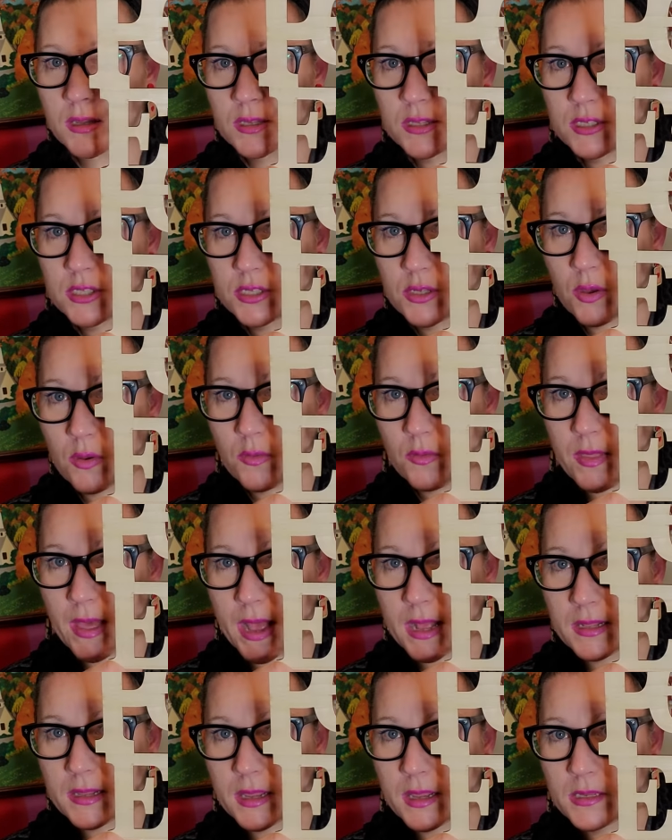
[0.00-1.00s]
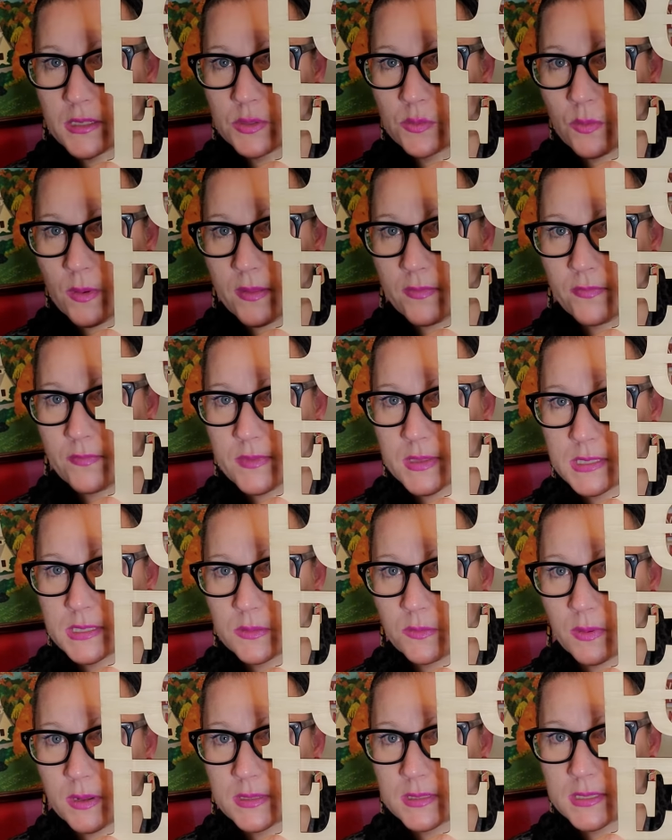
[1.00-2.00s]
So that is what
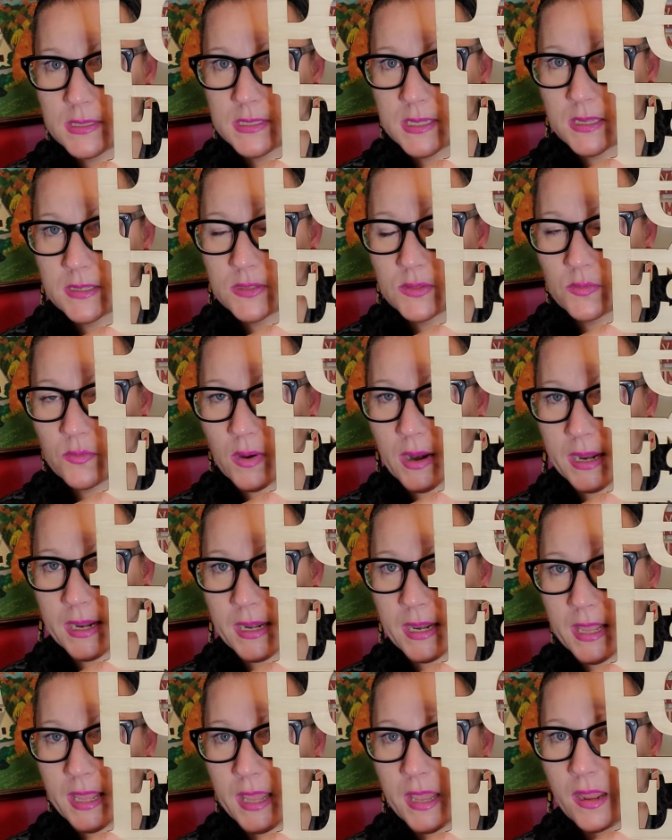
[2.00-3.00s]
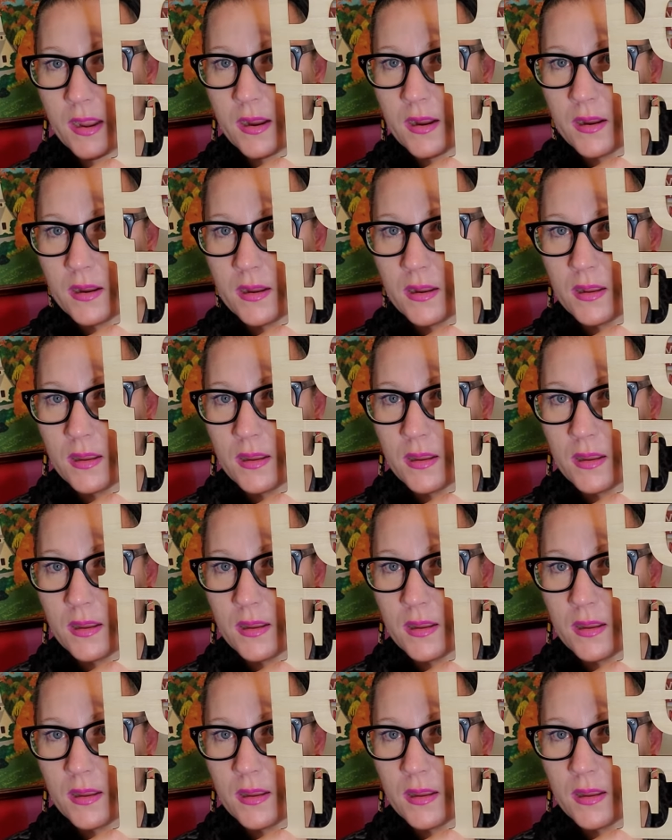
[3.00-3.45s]
this one says right here.